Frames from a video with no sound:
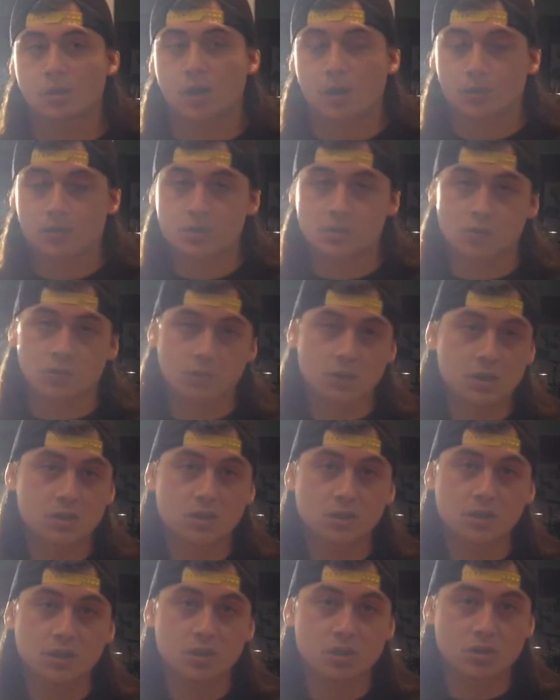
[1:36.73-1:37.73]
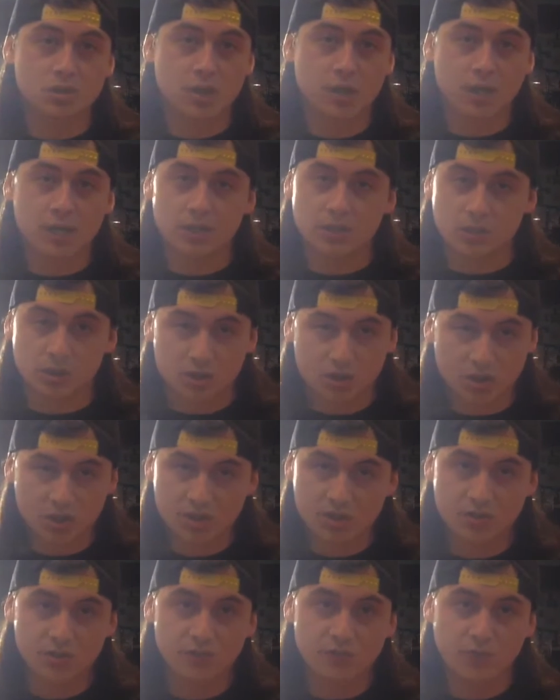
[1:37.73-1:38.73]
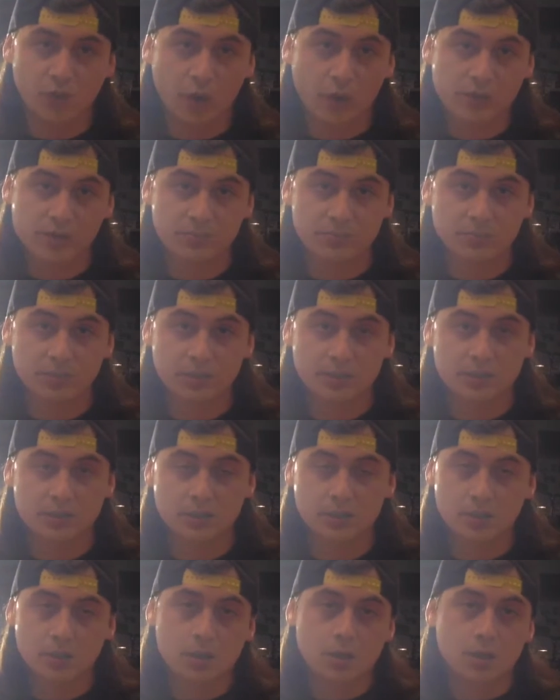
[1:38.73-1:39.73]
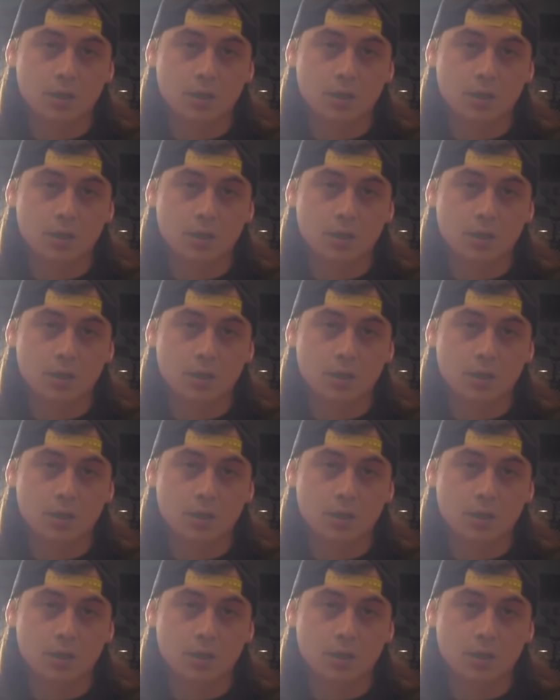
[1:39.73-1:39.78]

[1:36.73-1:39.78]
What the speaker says: I was originally trying to just do vert splits,